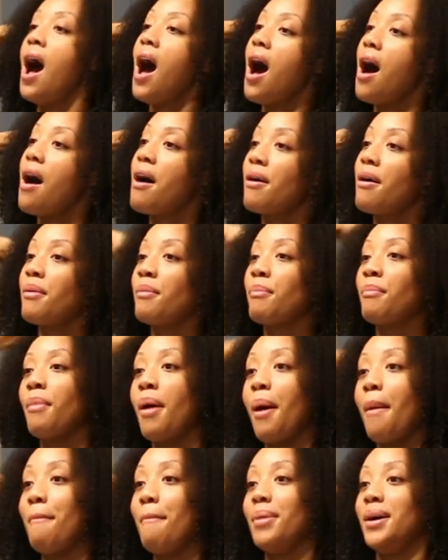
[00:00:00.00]

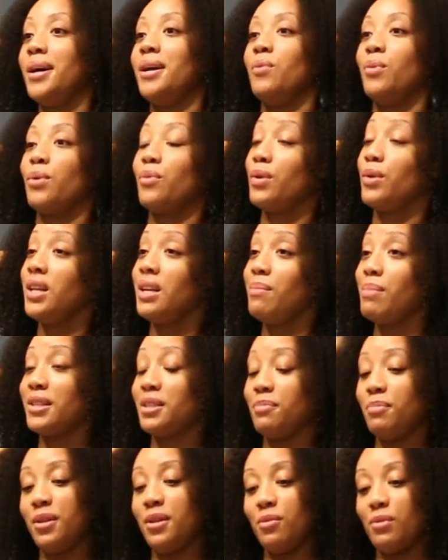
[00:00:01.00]
But we're really about
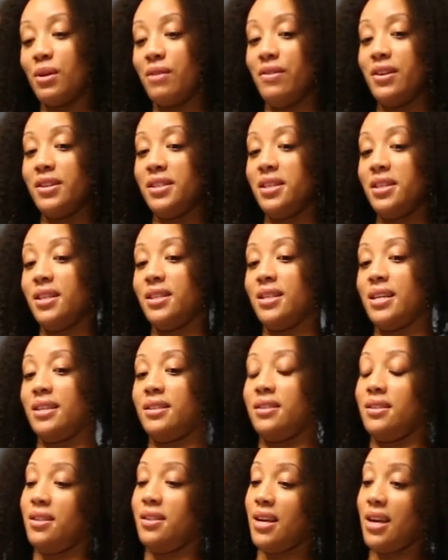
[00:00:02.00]
to put the red hair to the
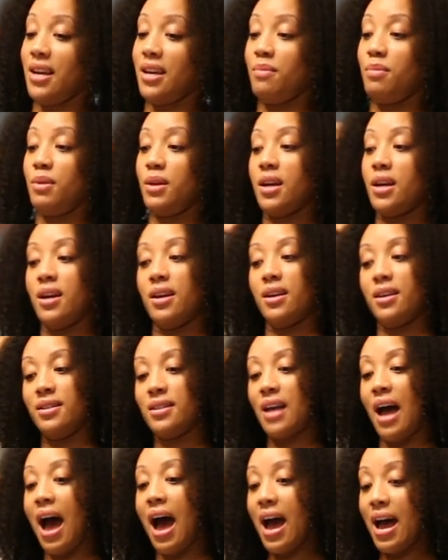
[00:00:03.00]
test today because
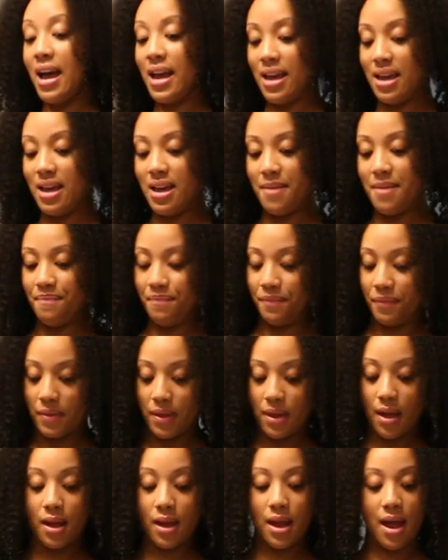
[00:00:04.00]
I
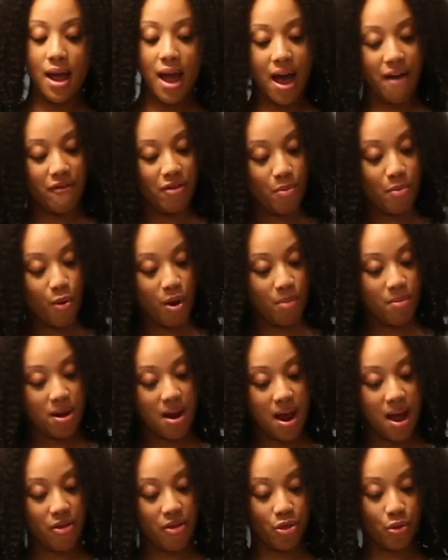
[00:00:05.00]
have an
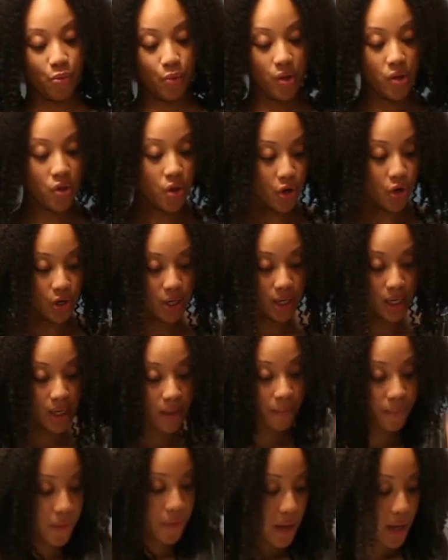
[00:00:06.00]
appointment at
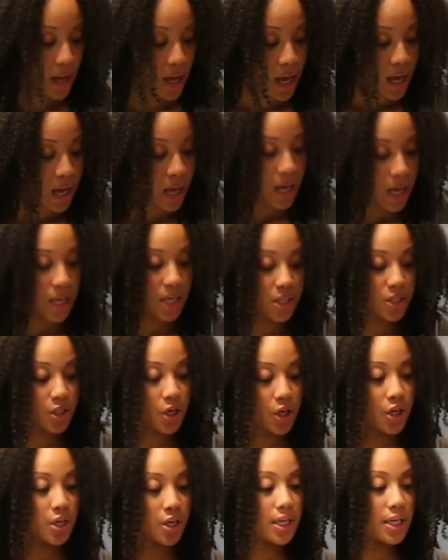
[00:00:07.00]
3:30. It's
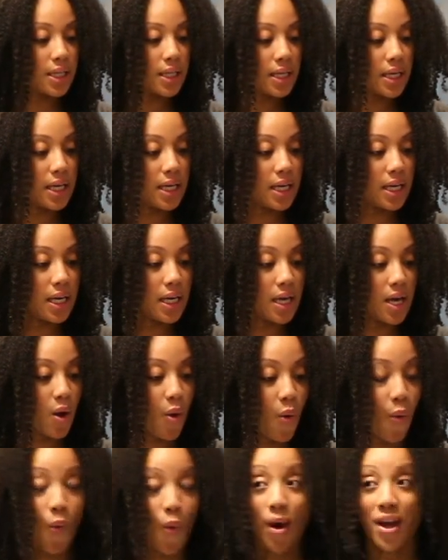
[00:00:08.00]
currently
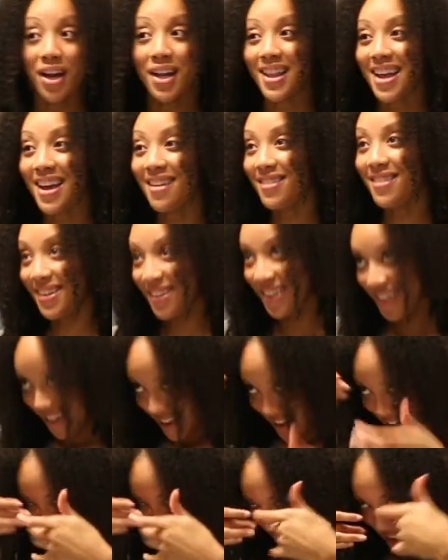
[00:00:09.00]
1:11.
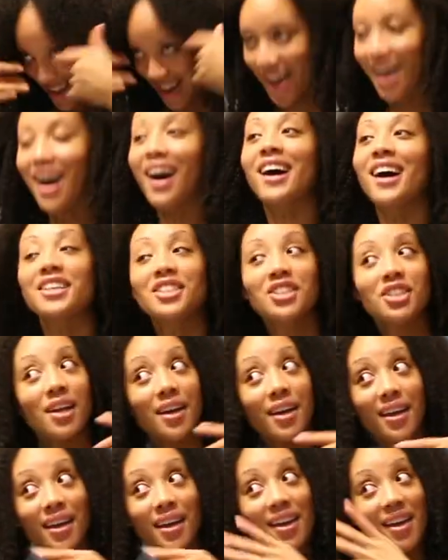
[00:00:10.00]

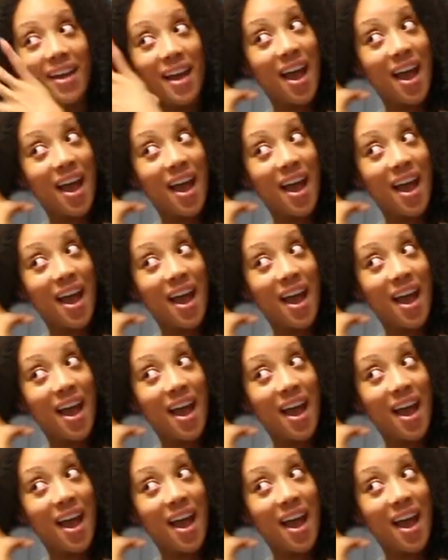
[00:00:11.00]
Ashe.